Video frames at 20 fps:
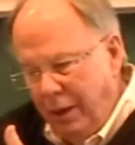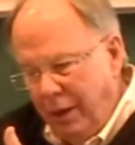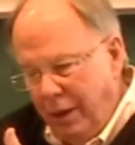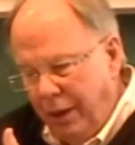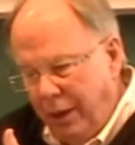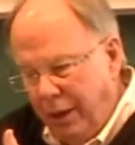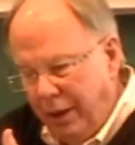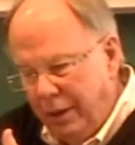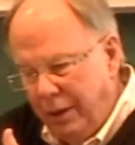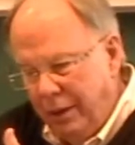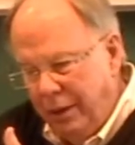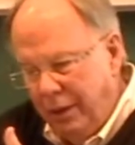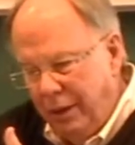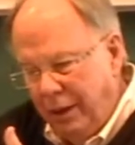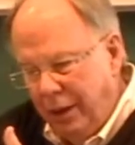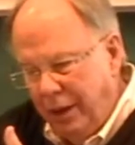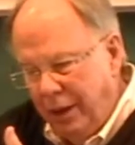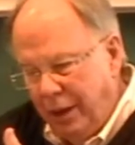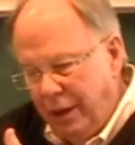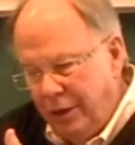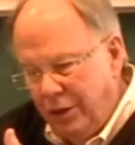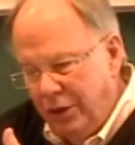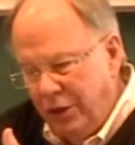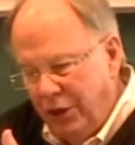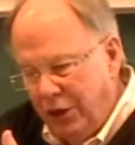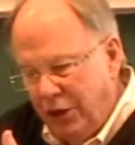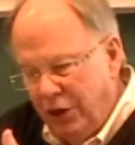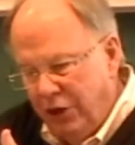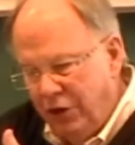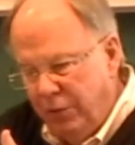and and
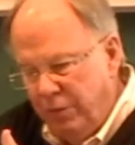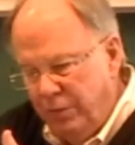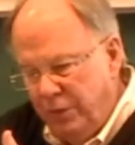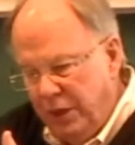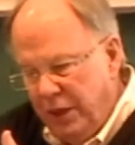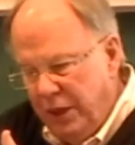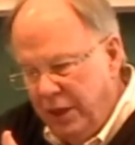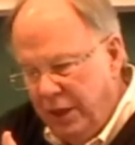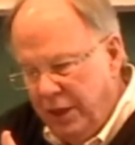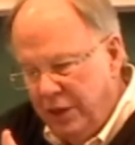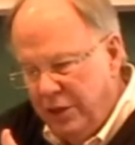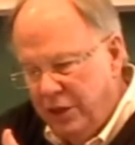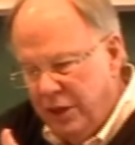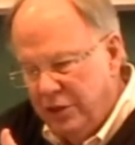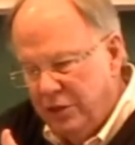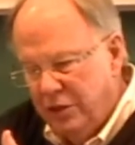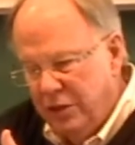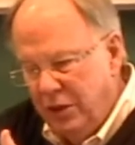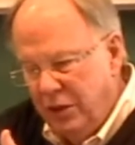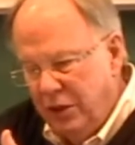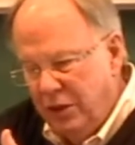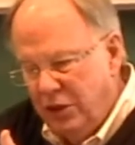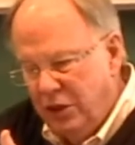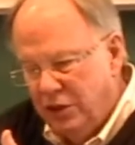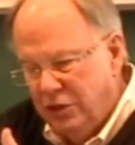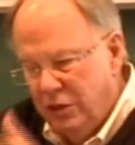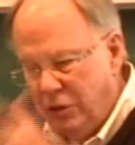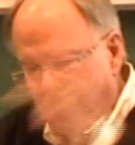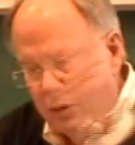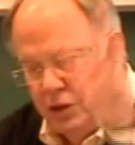um, it doesn't it
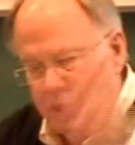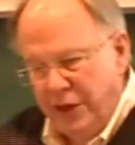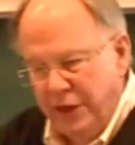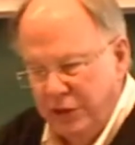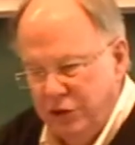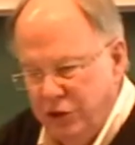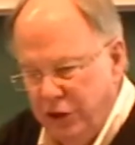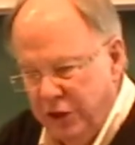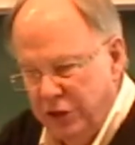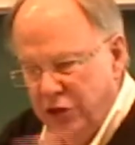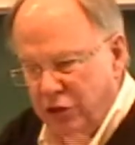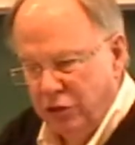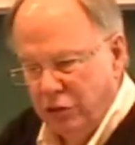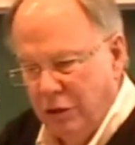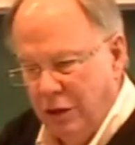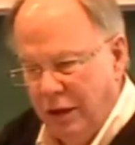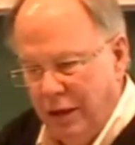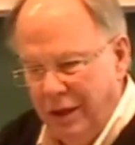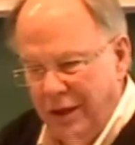doesn't look tangential